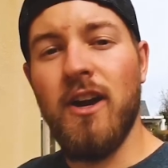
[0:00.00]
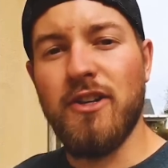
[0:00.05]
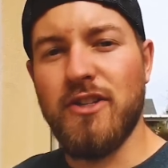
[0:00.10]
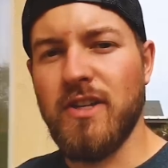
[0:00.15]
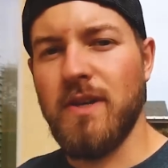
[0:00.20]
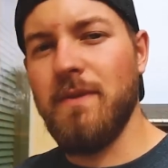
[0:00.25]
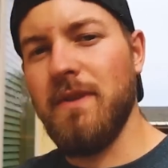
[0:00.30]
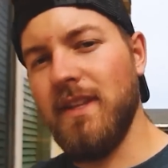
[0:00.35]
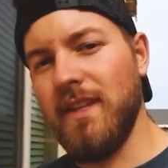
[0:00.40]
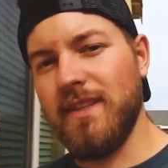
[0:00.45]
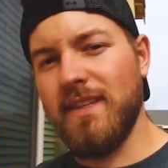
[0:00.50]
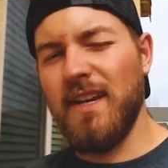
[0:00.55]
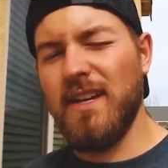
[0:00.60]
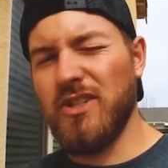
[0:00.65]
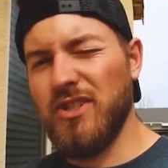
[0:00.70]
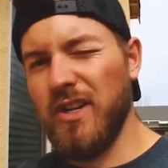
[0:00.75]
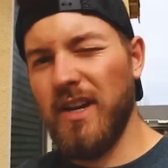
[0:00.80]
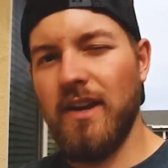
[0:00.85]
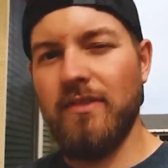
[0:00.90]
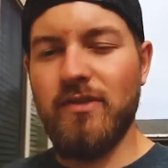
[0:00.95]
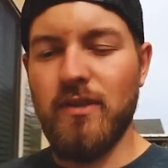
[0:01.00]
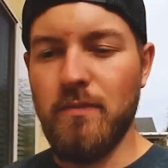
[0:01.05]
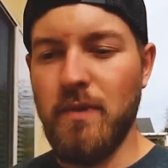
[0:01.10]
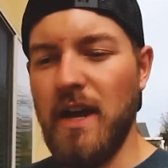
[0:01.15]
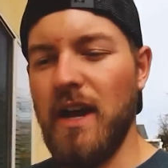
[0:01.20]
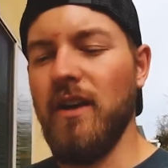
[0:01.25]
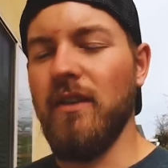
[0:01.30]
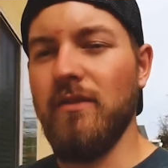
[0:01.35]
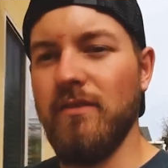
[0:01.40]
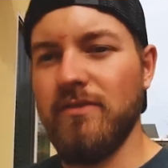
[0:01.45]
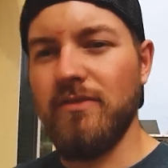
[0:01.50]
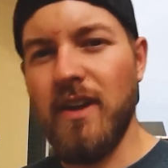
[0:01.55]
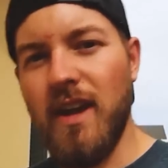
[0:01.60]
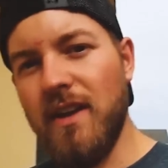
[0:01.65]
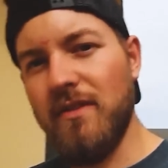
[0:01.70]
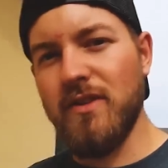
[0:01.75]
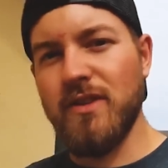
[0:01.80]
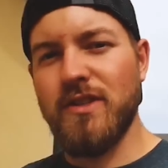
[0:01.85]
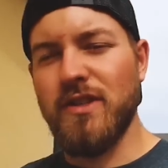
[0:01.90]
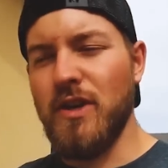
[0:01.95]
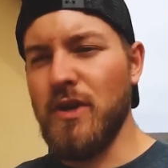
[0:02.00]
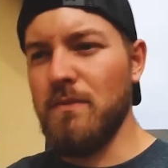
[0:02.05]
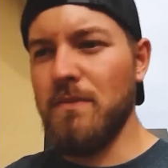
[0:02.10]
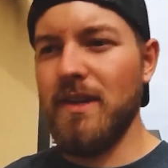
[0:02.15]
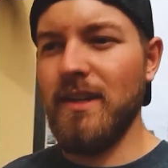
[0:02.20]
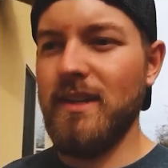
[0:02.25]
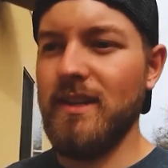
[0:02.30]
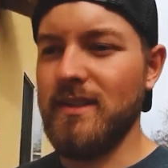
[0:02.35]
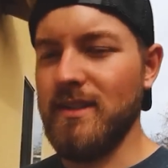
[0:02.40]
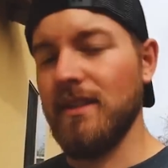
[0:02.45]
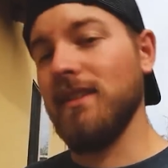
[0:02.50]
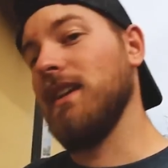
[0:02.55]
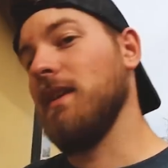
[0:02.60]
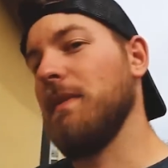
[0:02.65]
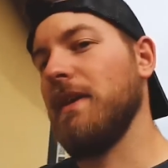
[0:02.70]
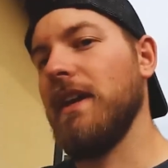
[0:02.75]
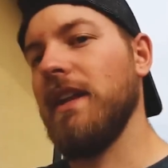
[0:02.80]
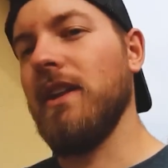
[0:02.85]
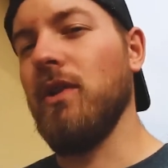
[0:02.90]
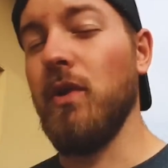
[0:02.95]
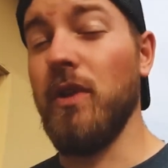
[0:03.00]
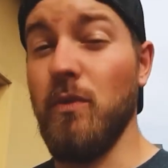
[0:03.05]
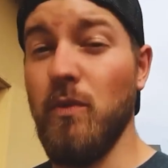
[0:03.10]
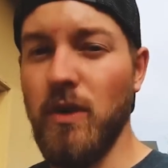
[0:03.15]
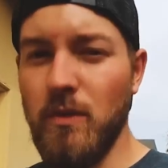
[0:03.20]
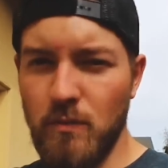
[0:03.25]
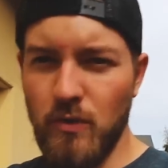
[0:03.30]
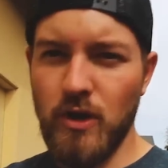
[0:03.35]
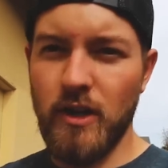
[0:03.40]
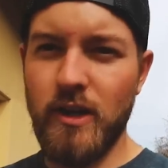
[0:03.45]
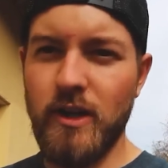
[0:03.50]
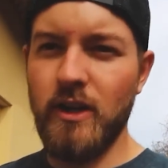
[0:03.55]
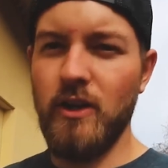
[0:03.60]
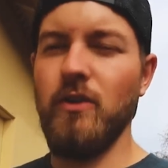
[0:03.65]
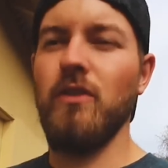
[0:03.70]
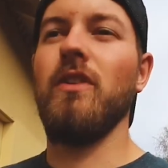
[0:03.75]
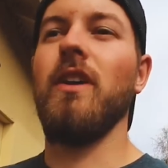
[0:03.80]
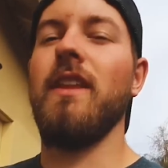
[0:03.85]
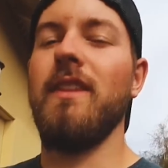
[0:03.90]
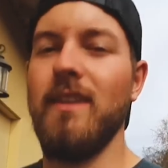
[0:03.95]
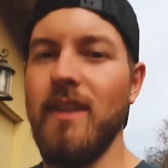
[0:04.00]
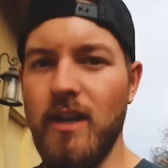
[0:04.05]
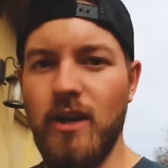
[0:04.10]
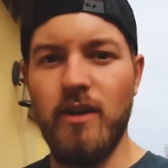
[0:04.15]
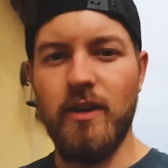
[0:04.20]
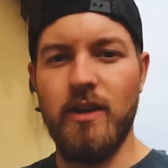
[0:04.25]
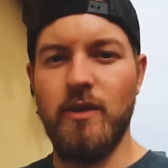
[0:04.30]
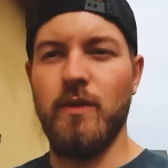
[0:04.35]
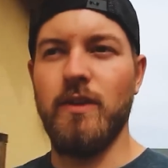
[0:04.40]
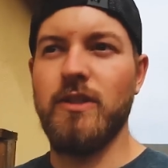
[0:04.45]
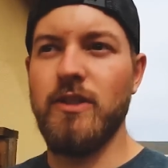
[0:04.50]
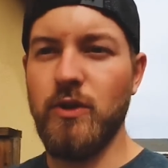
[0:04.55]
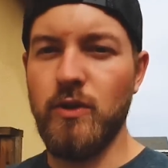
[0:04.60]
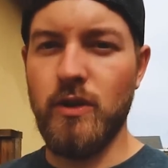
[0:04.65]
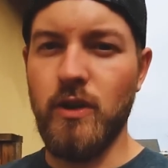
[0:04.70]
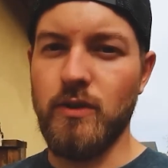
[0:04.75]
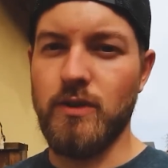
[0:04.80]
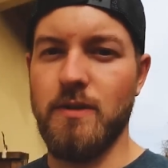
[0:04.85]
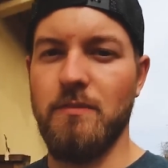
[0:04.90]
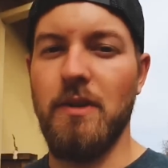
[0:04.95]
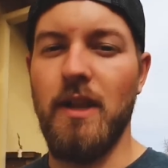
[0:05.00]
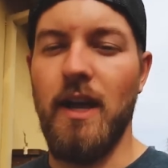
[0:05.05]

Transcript: right, so I'm gonna let that dry for about 5 or so minutes, and then I'm gonna hit it with one more coat, and then I'll hit it with 2 coats of